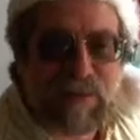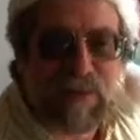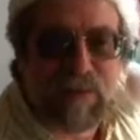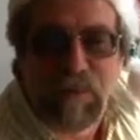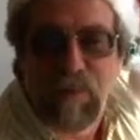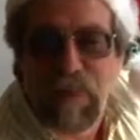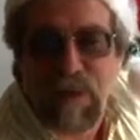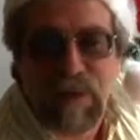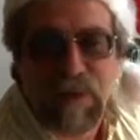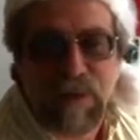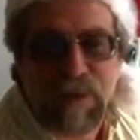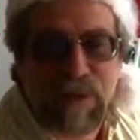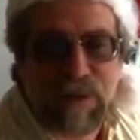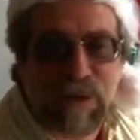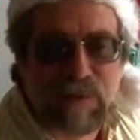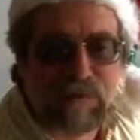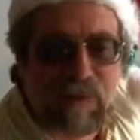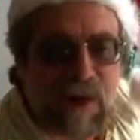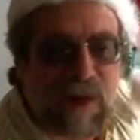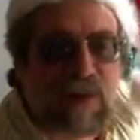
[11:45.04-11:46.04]
from one of
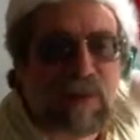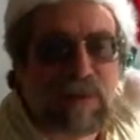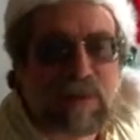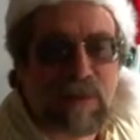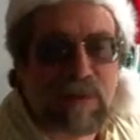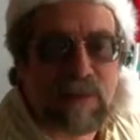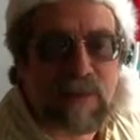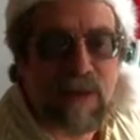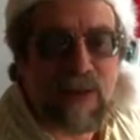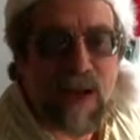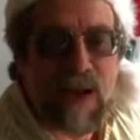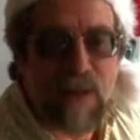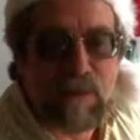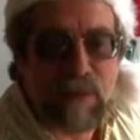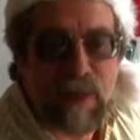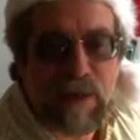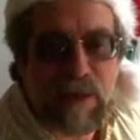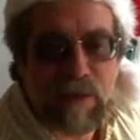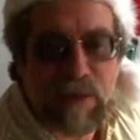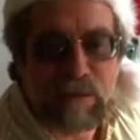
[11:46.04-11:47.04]
the regulars at
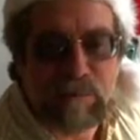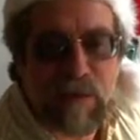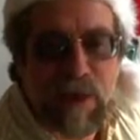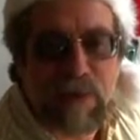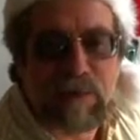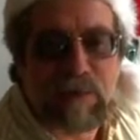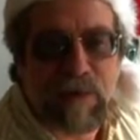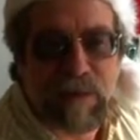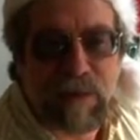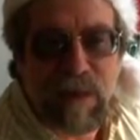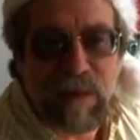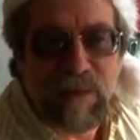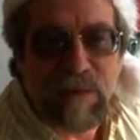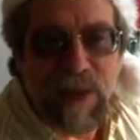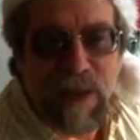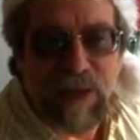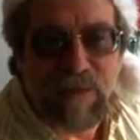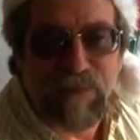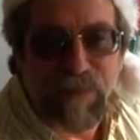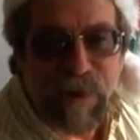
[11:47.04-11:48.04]
Amy's Bakery Arts
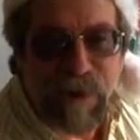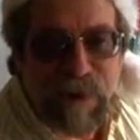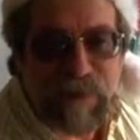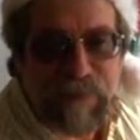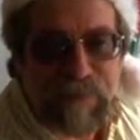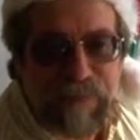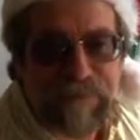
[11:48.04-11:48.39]
Cafe.